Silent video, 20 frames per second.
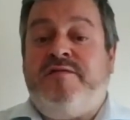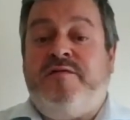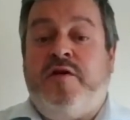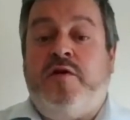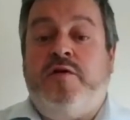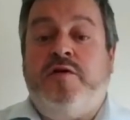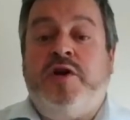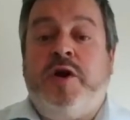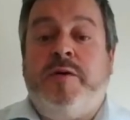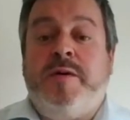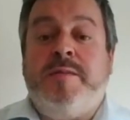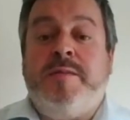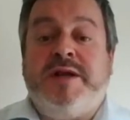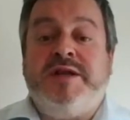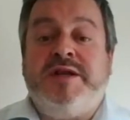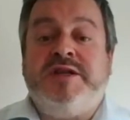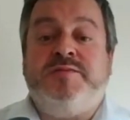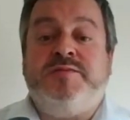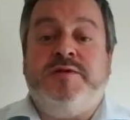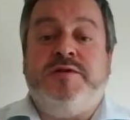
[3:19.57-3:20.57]
for ongoing
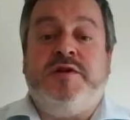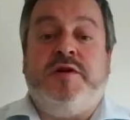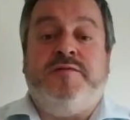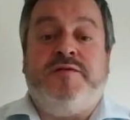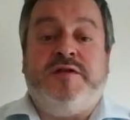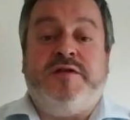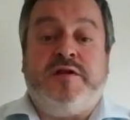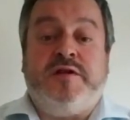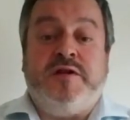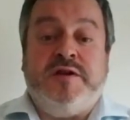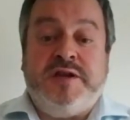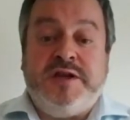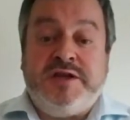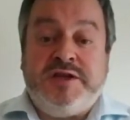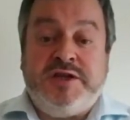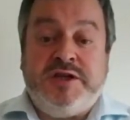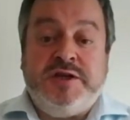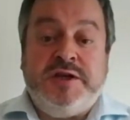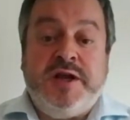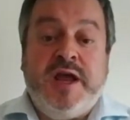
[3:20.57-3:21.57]
management of the
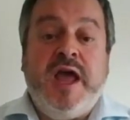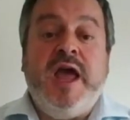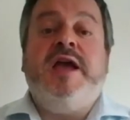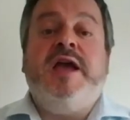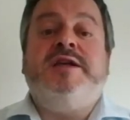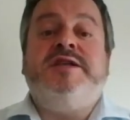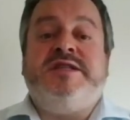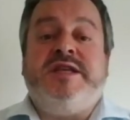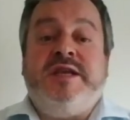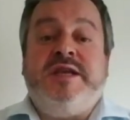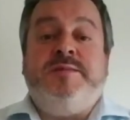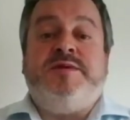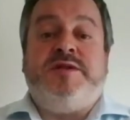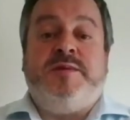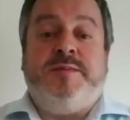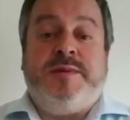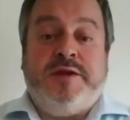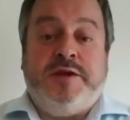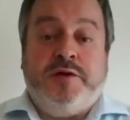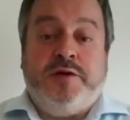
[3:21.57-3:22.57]
condition seems
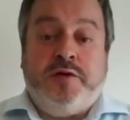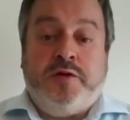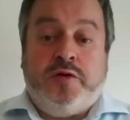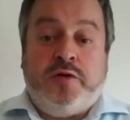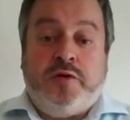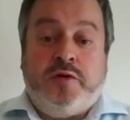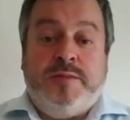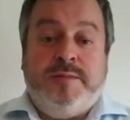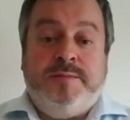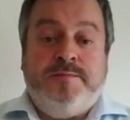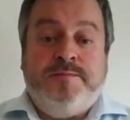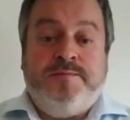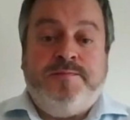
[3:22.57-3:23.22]
to be the norm.